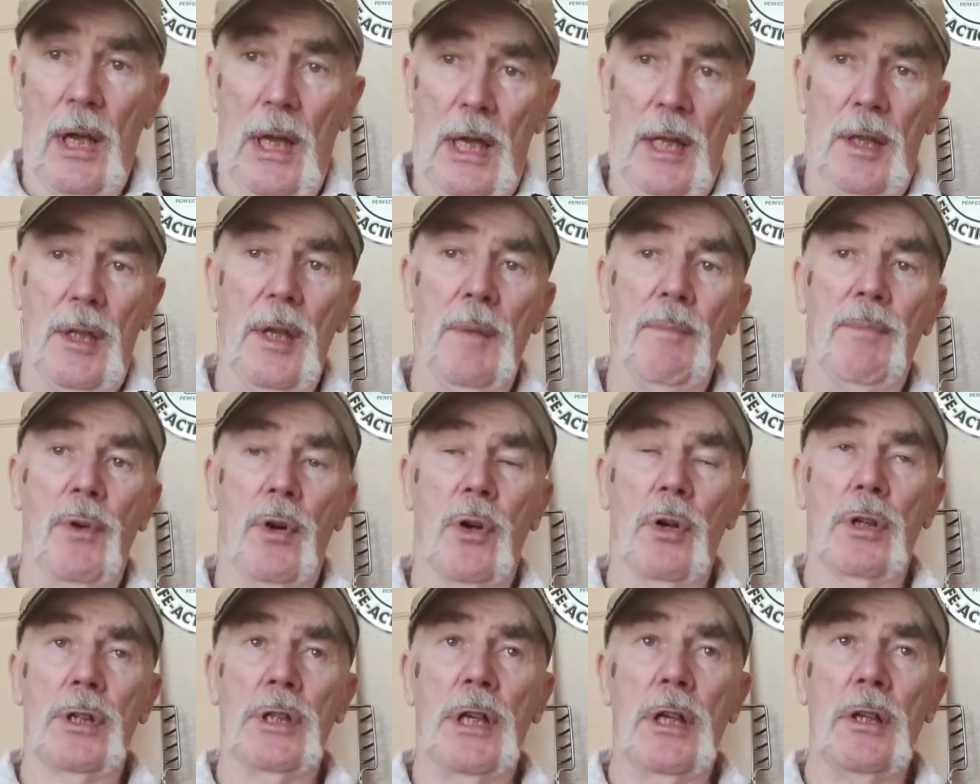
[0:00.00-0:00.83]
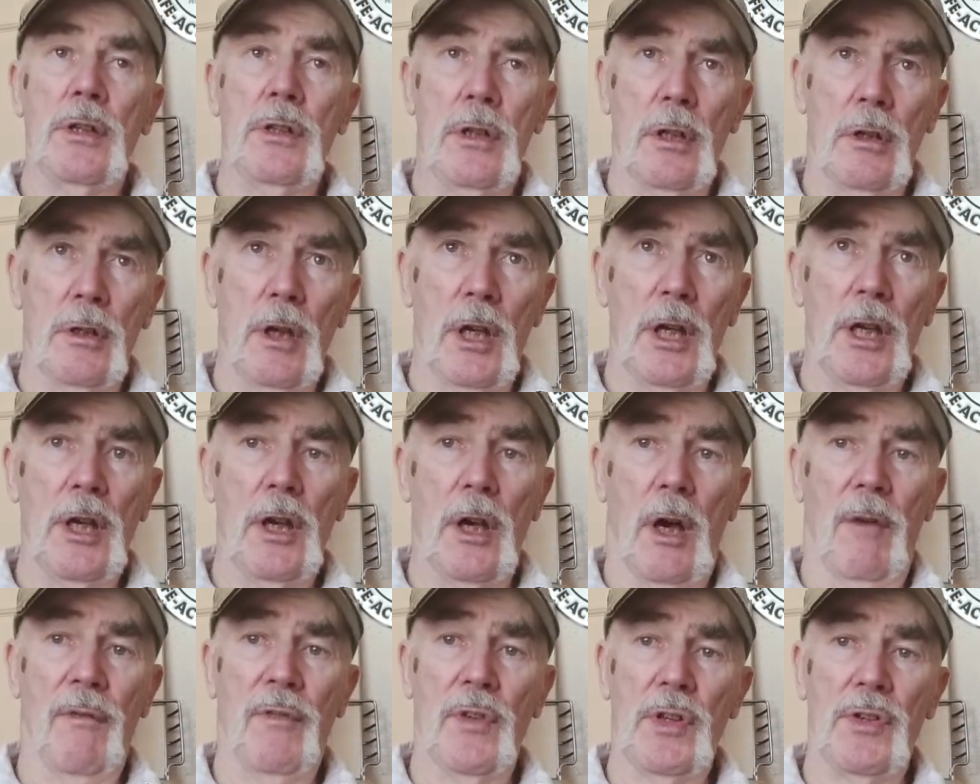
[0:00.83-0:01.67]
And they brought in Dudley
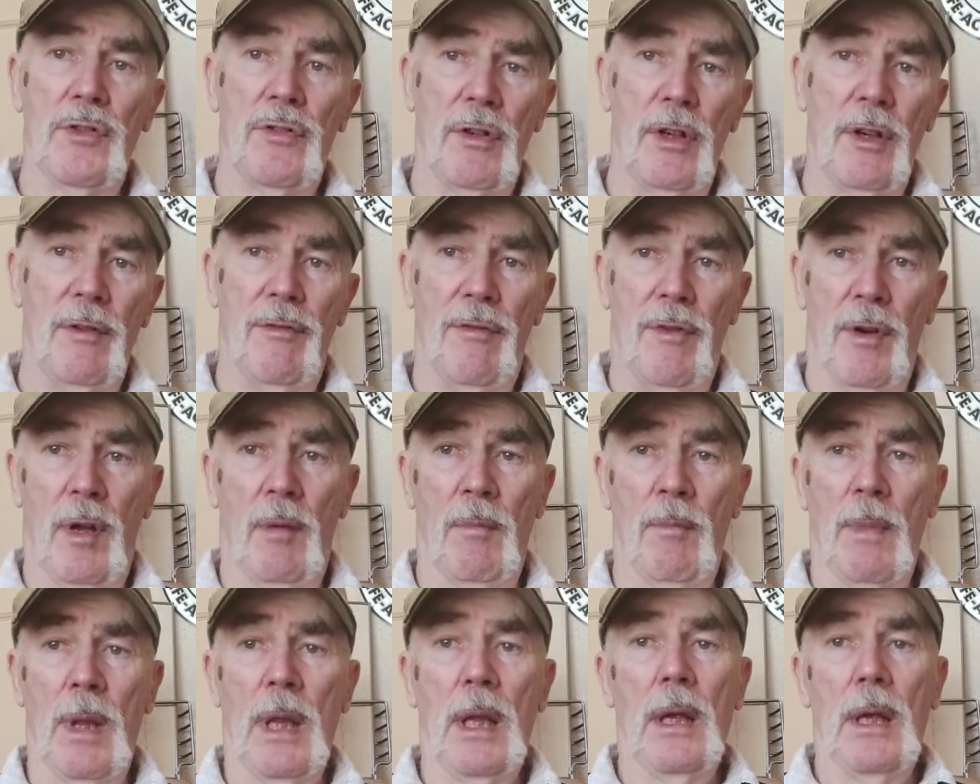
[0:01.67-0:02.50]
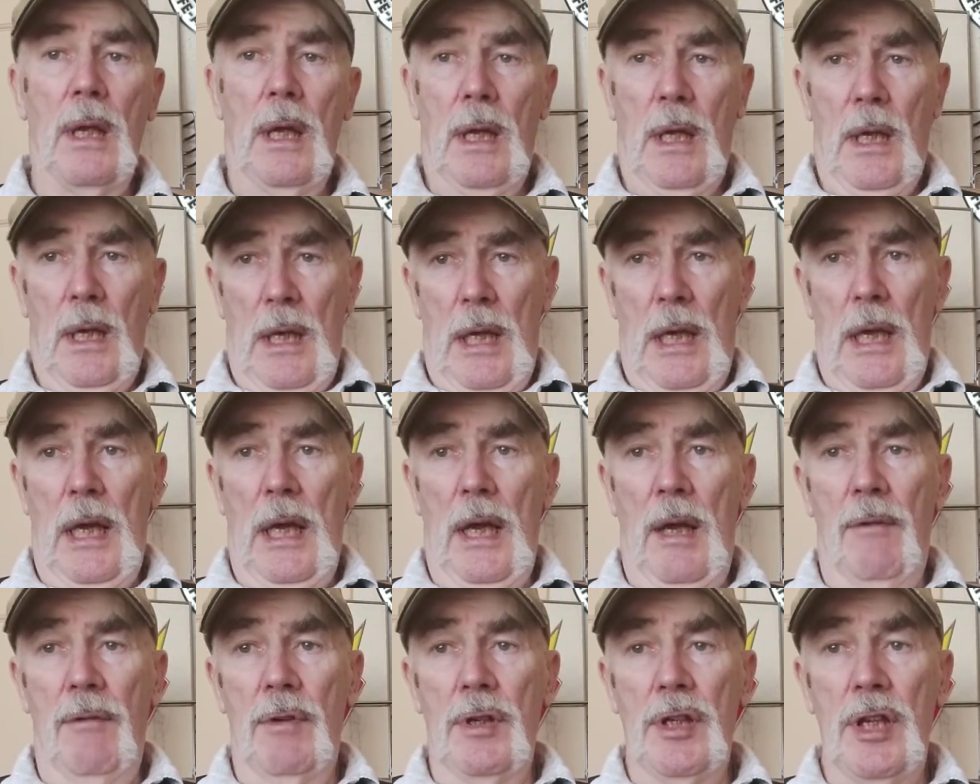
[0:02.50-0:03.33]
Coventry from
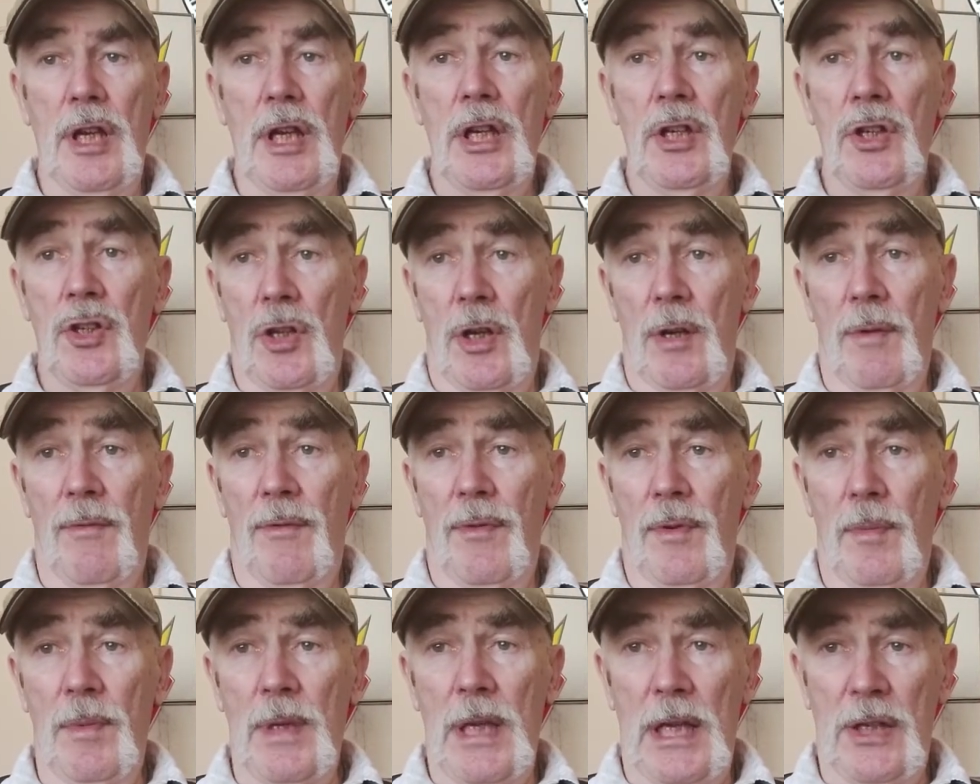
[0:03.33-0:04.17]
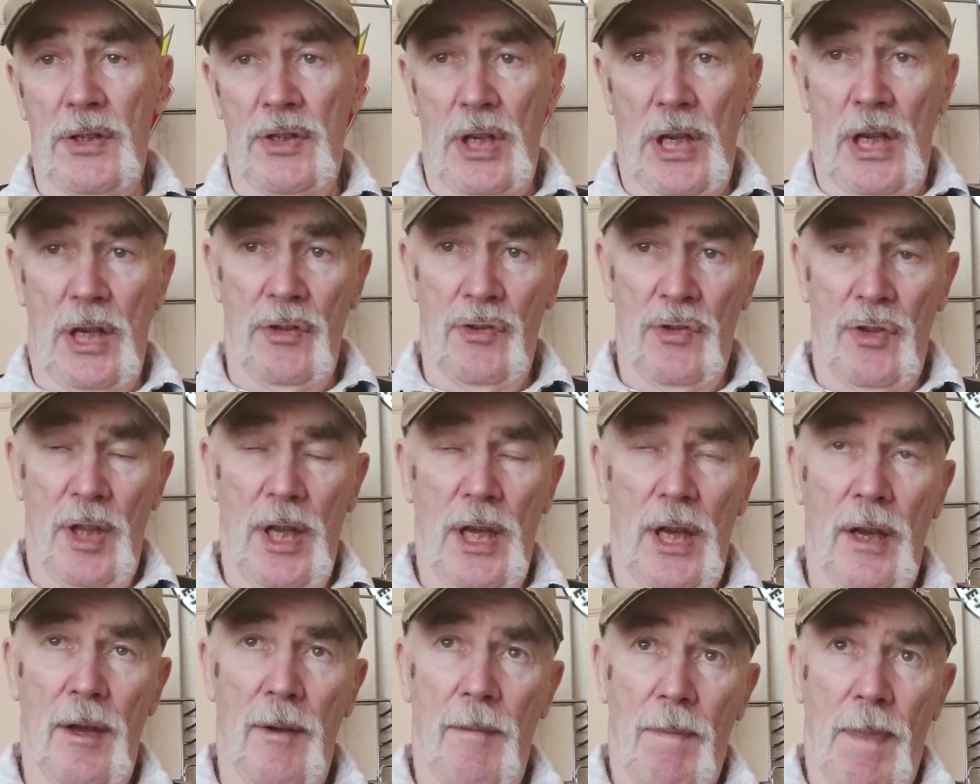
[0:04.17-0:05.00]
Rhodesia, from the SAS
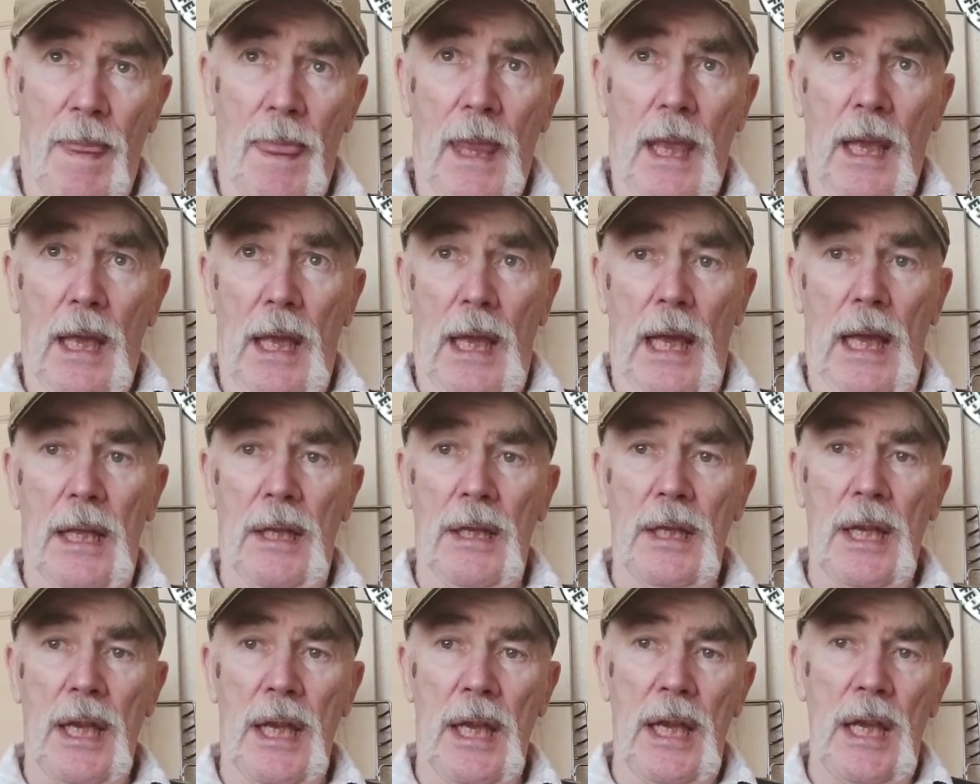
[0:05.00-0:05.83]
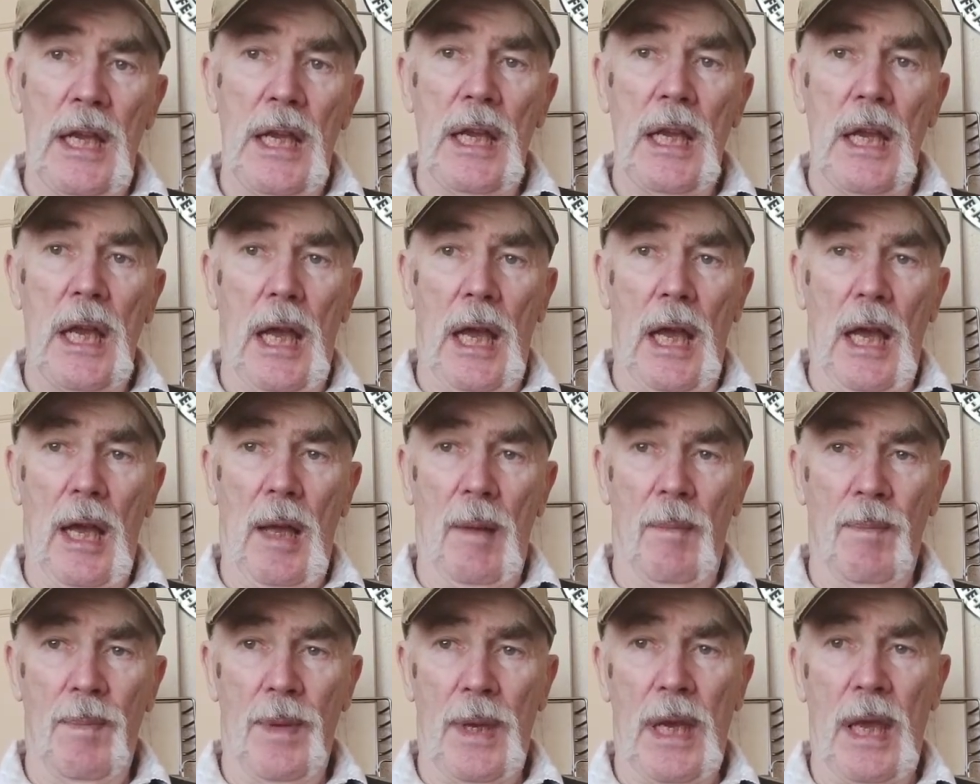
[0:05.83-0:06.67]
there, and he
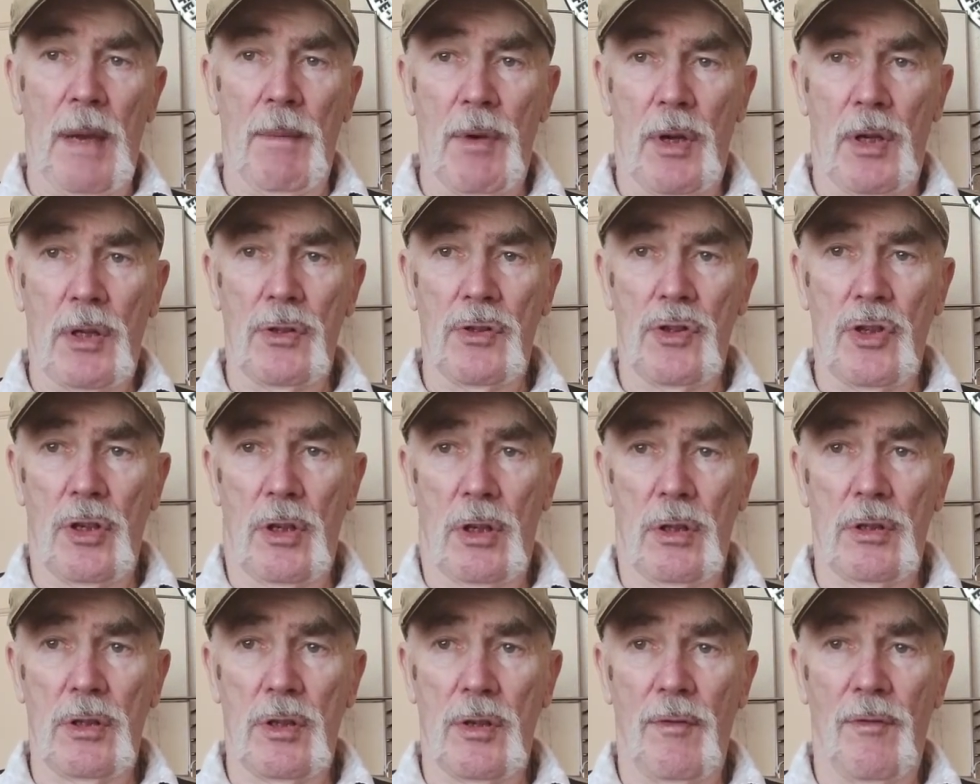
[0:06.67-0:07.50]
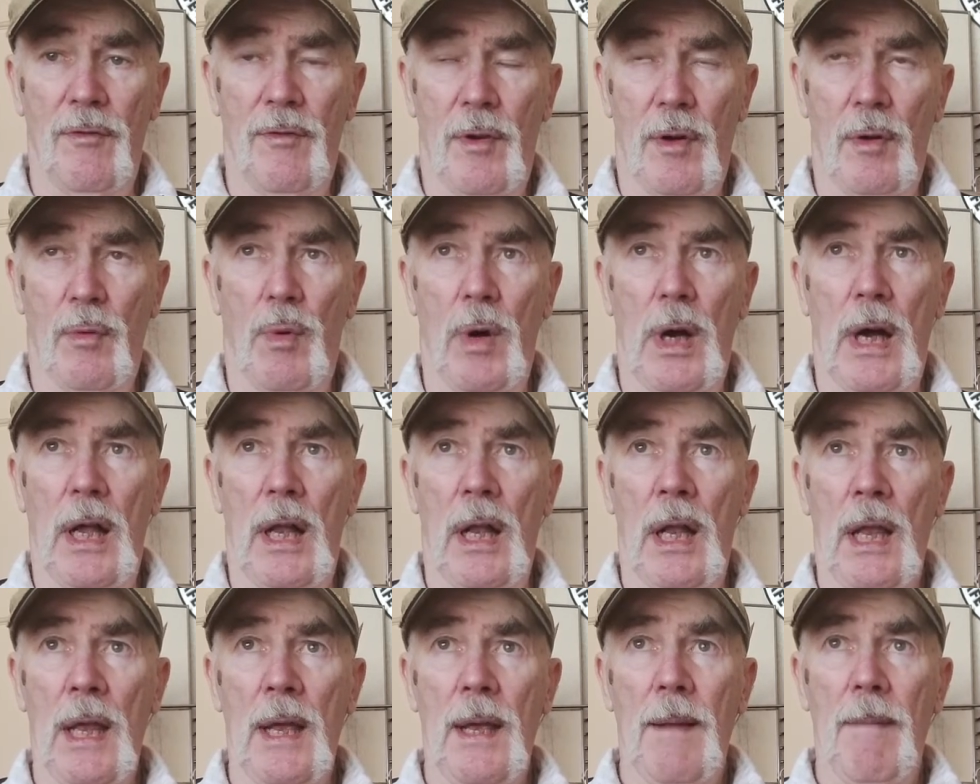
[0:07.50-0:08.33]
became a consultant for a
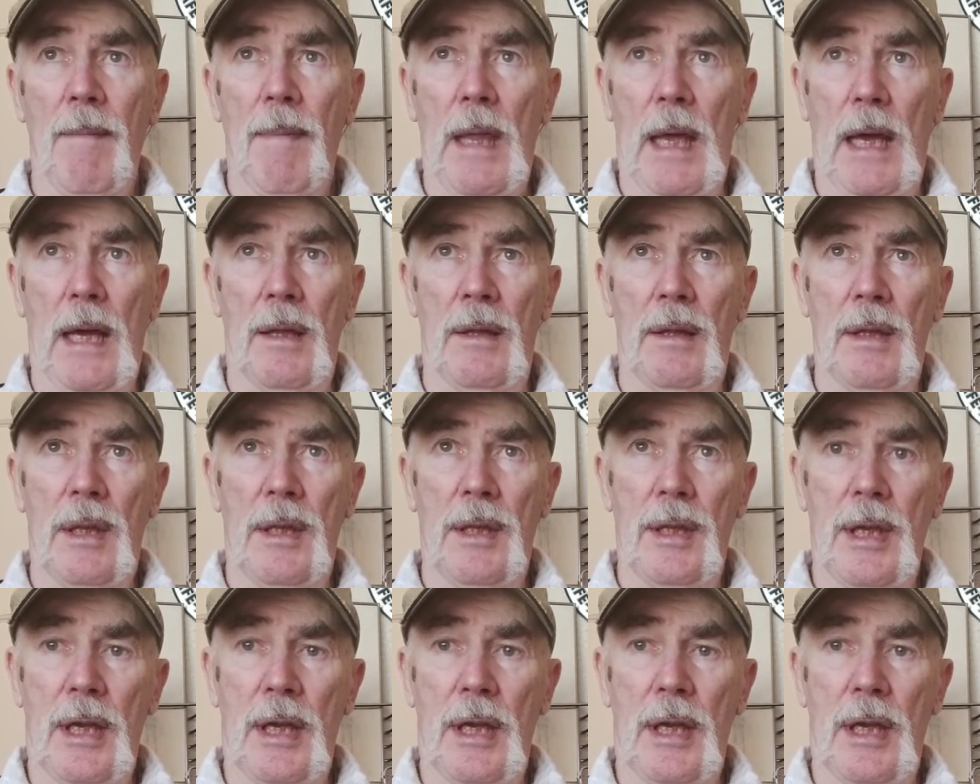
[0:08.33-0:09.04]
while, and